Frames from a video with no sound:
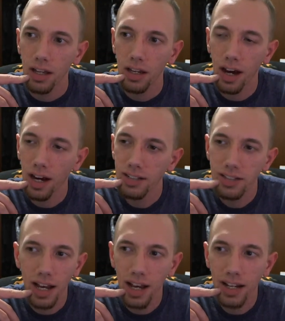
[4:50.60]
No,
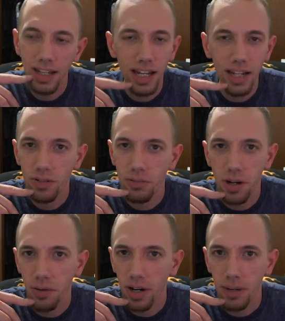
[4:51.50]
I can't
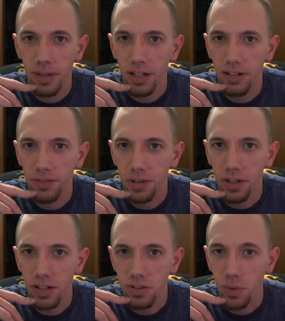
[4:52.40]
even recommend it for
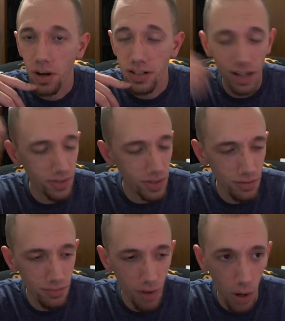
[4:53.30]
you guys to watch. If
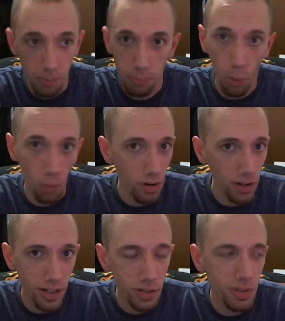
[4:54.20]
you are
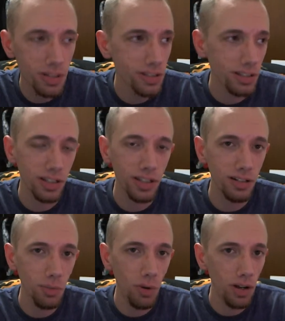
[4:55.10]
bored and you
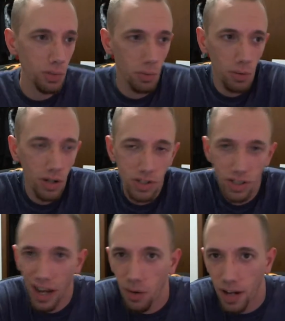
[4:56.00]
want to watch
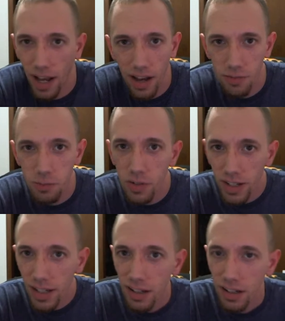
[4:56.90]
an hour and a half
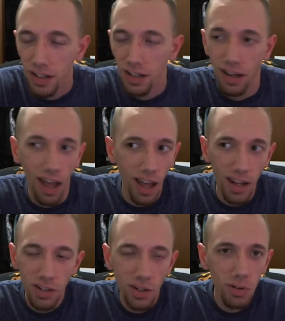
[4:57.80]
movie,
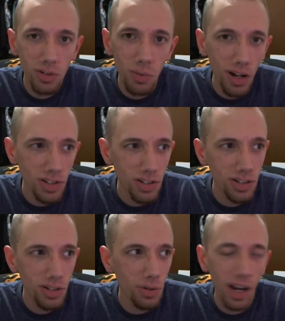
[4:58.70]
and you don't want to watch
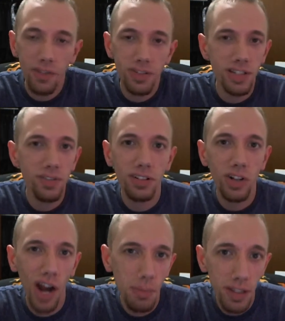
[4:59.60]
and you don't care if it's even
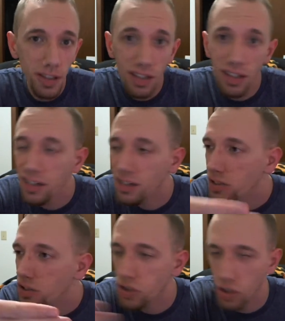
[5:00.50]
crappy,
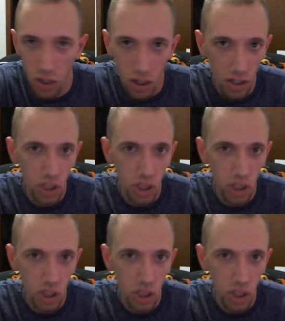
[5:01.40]
then sure,